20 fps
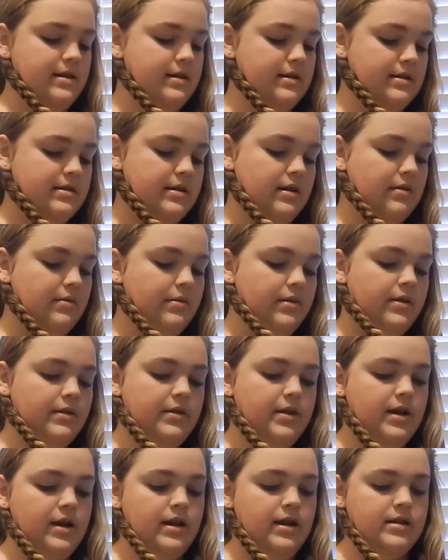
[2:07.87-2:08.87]
So
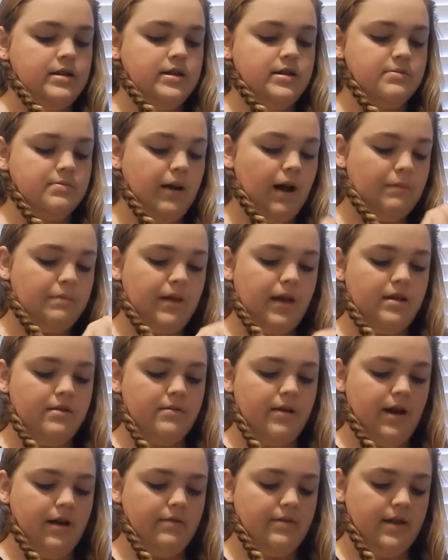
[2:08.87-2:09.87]
just wrap that
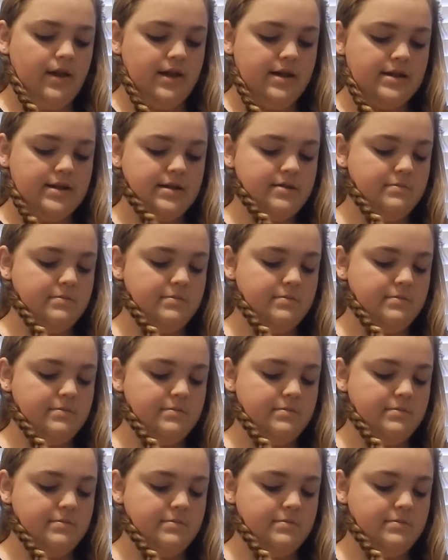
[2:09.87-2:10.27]
around this.